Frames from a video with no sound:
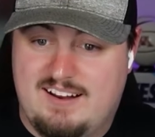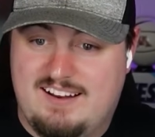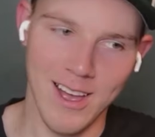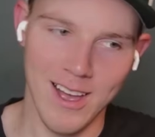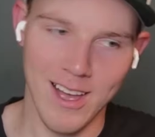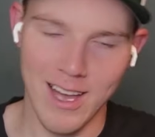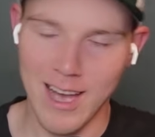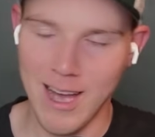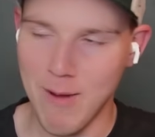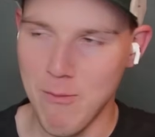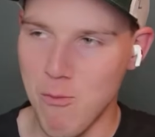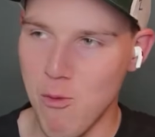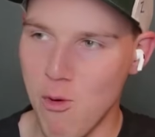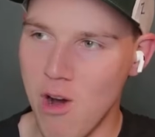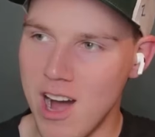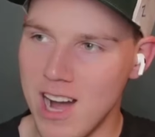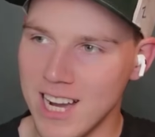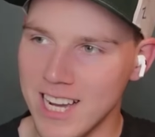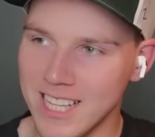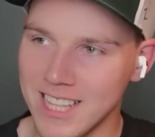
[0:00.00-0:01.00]
I'm
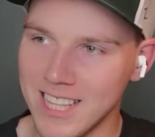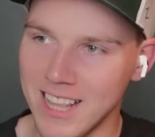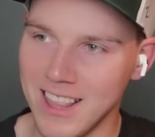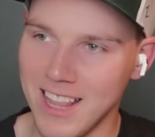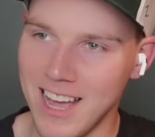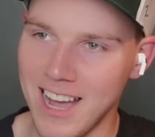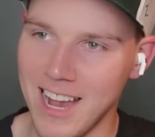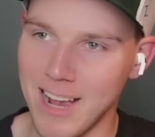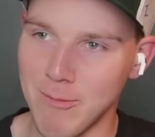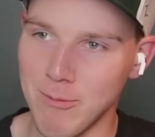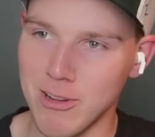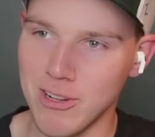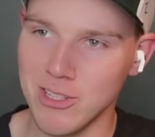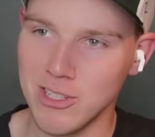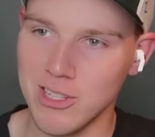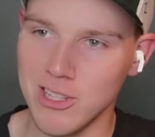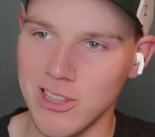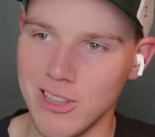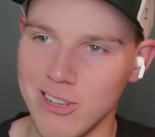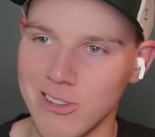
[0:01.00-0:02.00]
walking the line about as
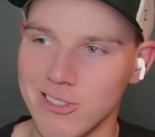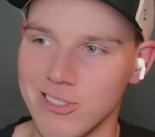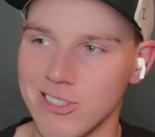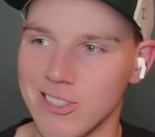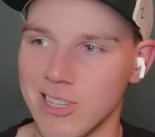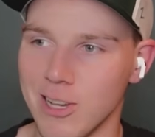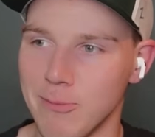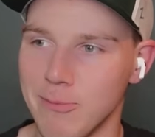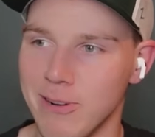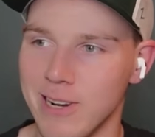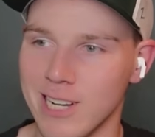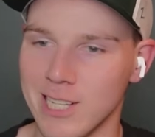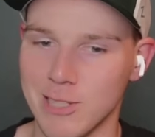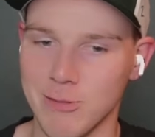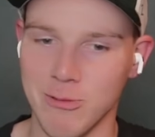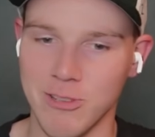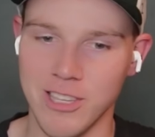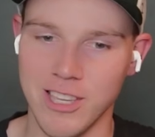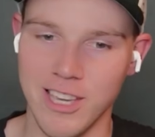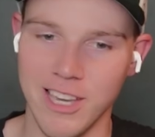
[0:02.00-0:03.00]
close as I
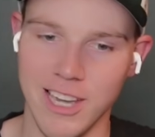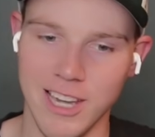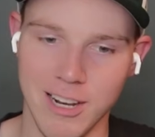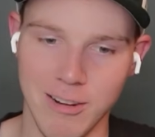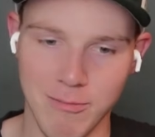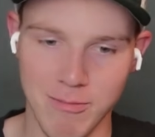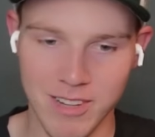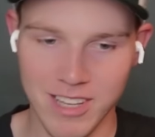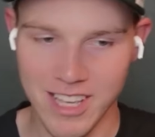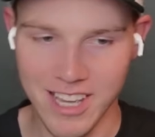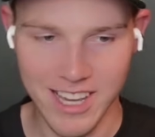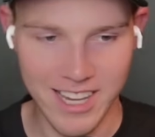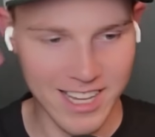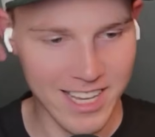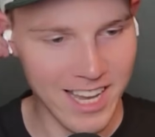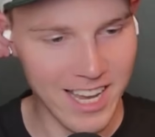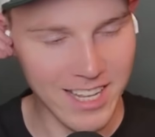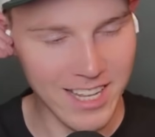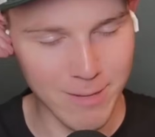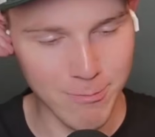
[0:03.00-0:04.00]
possibly can. But yeah,
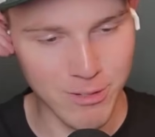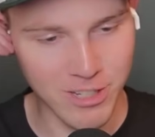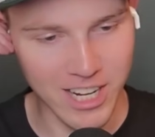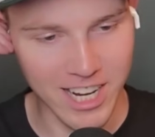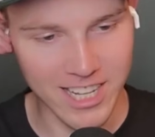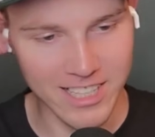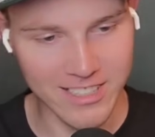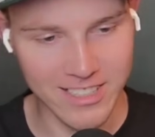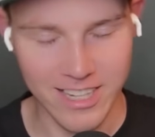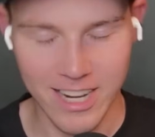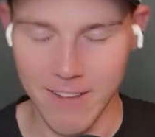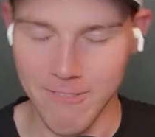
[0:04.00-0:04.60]
Kaleb Johnson.